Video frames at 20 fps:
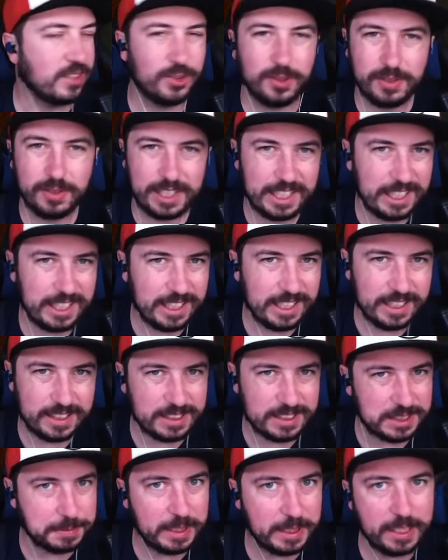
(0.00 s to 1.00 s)
I really need to
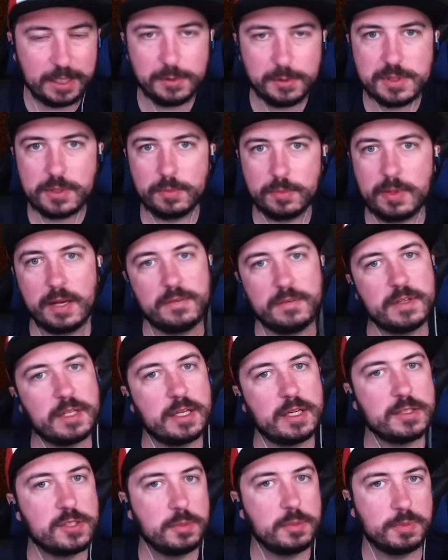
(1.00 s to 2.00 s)
explain it? It was a rev. It
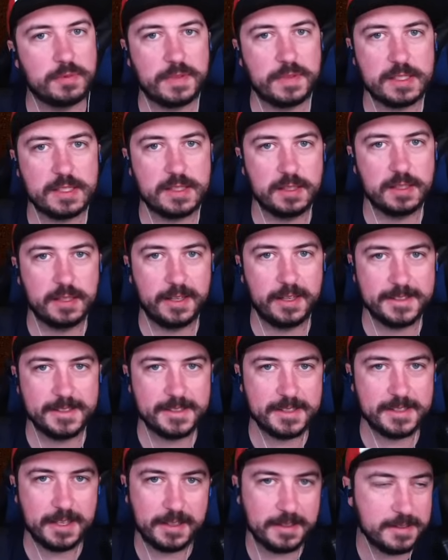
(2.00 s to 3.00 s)
got super fast in line of
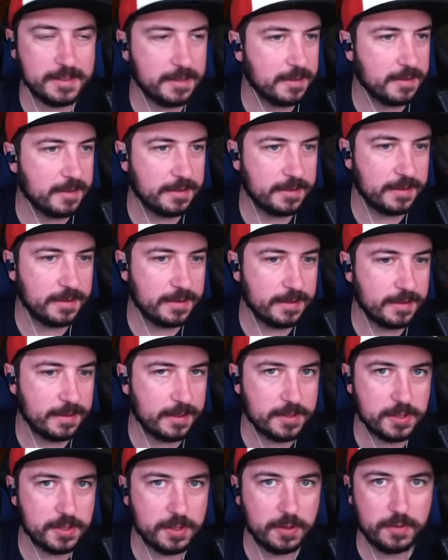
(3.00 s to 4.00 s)
sight,
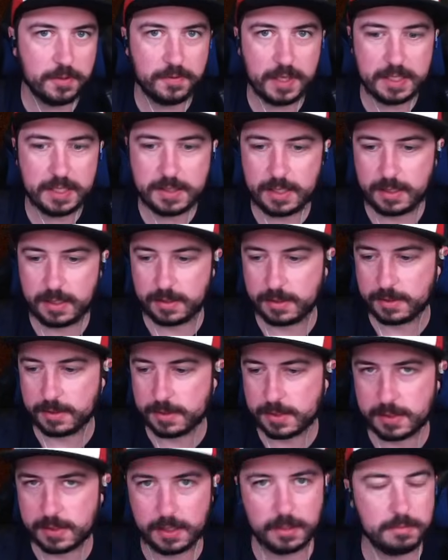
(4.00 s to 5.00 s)
not so fast out of line of
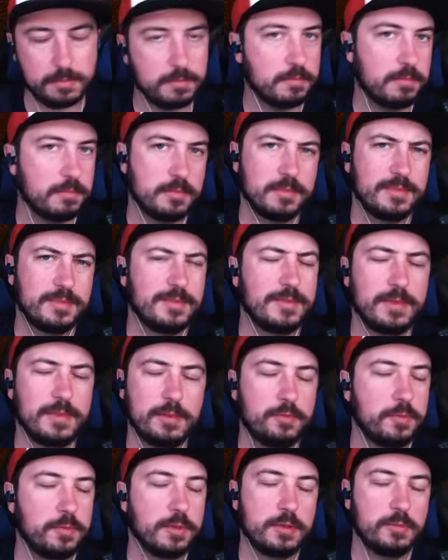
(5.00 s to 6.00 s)
sight.
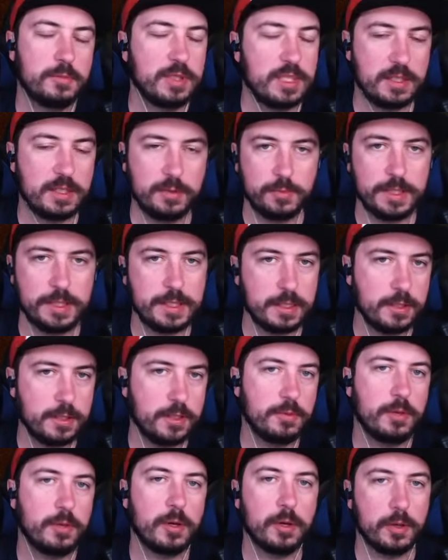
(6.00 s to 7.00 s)
We can
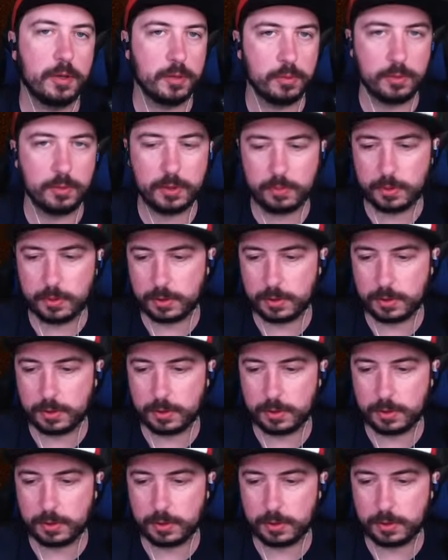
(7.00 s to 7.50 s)
do a harder woodwind.